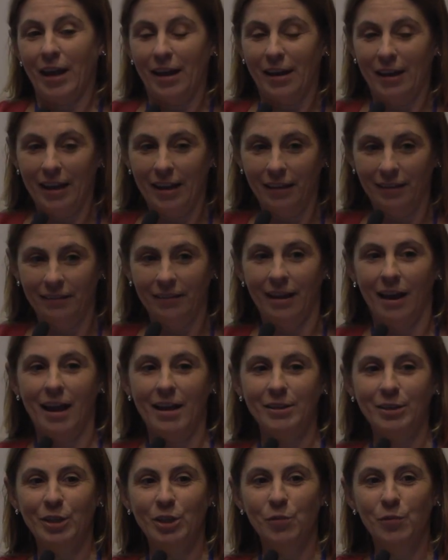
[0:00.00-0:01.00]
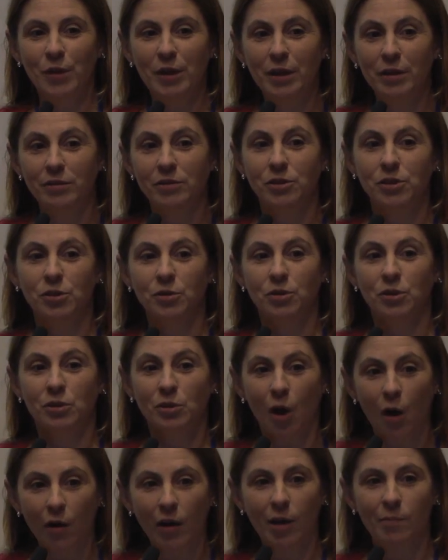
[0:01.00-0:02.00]
Lynn asked me to
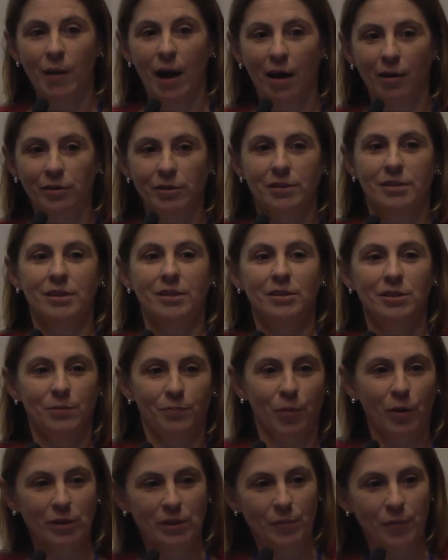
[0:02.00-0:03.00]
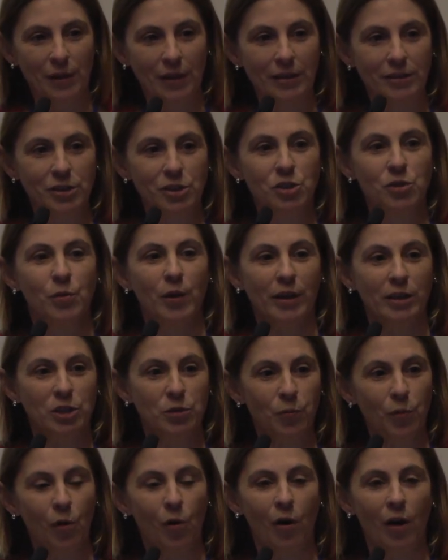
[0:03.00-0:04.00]
talk about these possibilities to
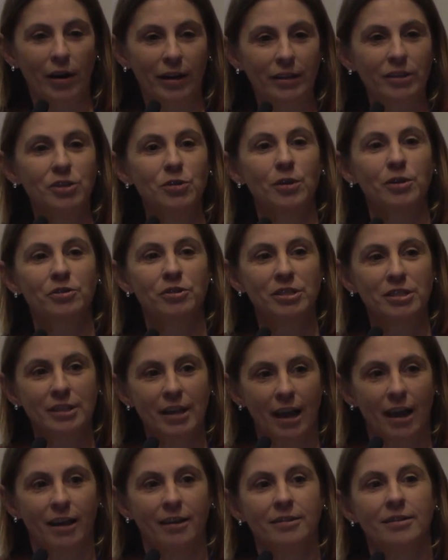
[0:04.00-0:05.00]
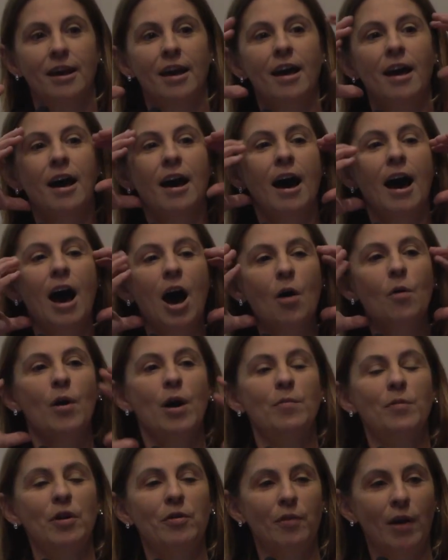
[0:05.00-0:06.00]
explore and to understand how
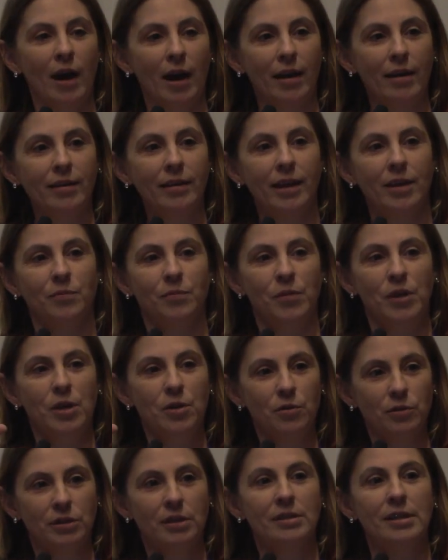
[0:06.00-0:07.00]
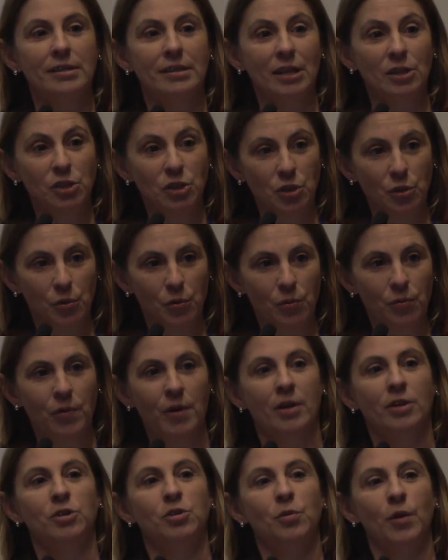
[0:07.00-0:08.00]
MRI can be used as a
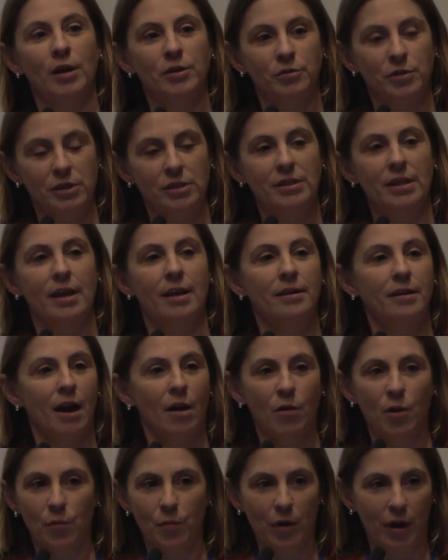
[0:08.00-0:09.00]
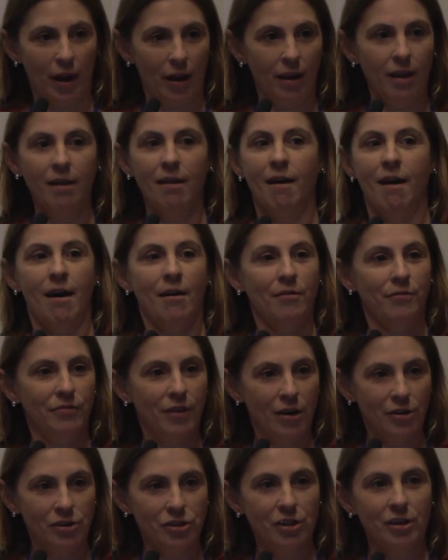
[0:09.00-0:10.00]
tool to understand our brain
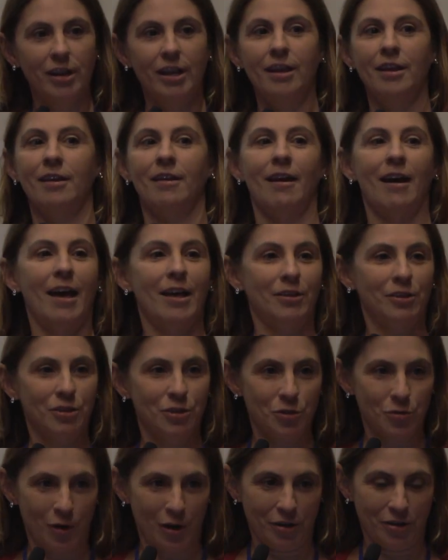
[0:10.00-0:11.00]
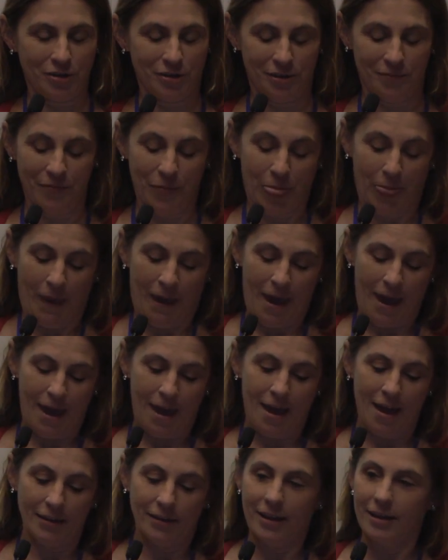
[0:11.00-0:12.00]
functioning and structure.
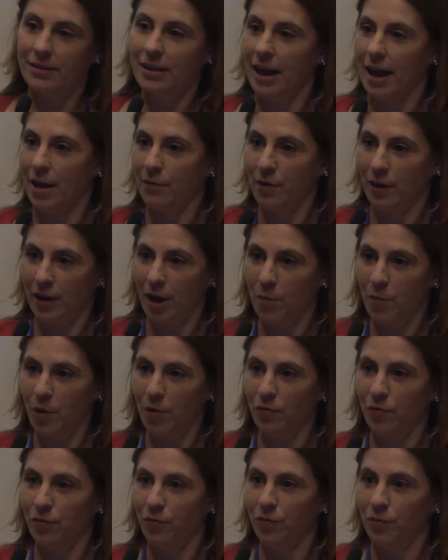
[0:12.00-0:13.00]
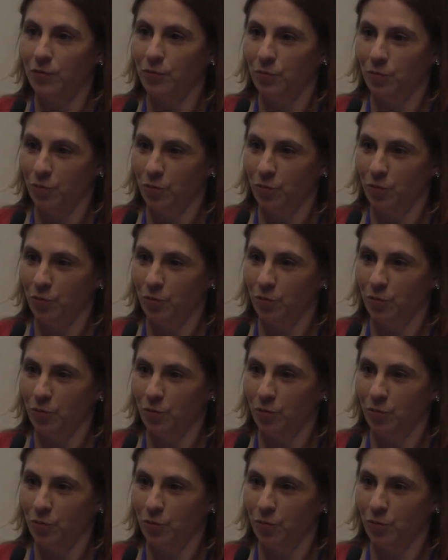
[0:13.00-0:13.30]
And as I have a couple of